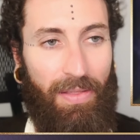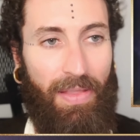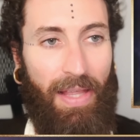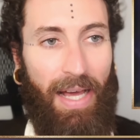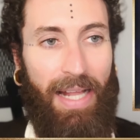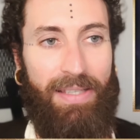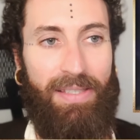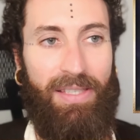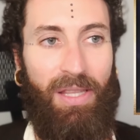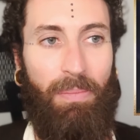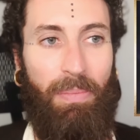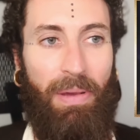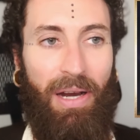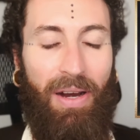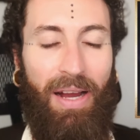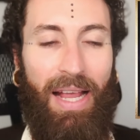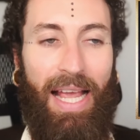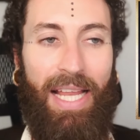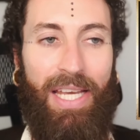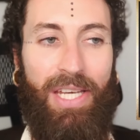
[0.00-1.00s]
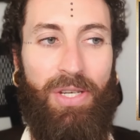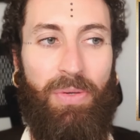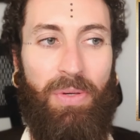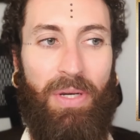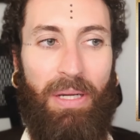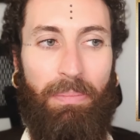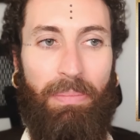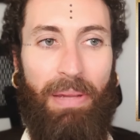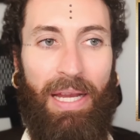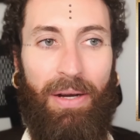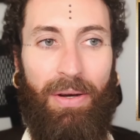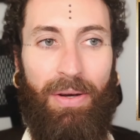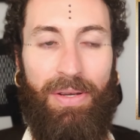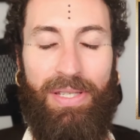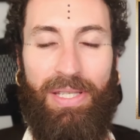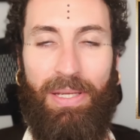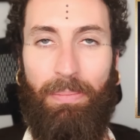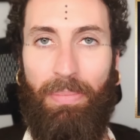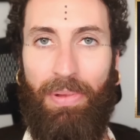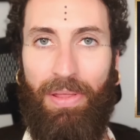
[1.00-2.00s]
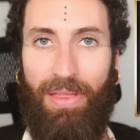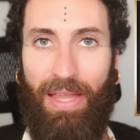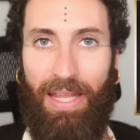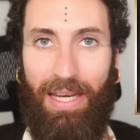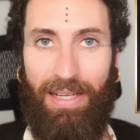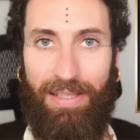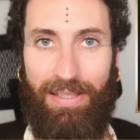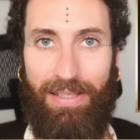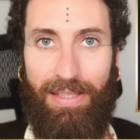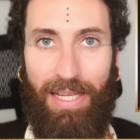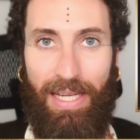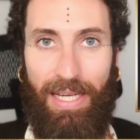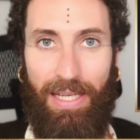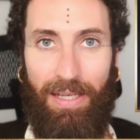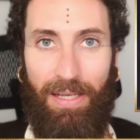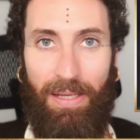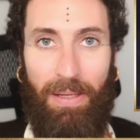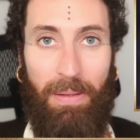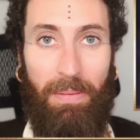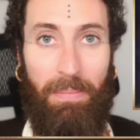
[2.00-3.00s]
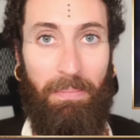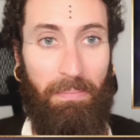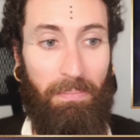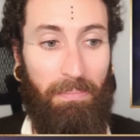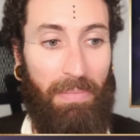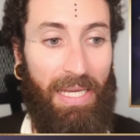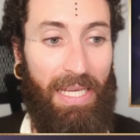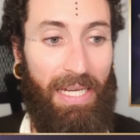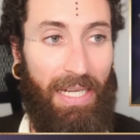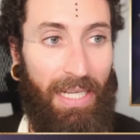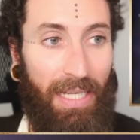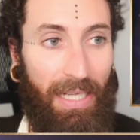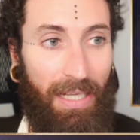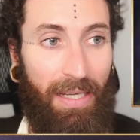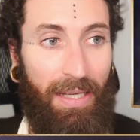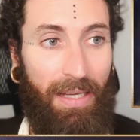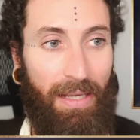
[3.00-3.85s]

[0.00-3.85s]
That's the bear entering parasympathetic state, meaning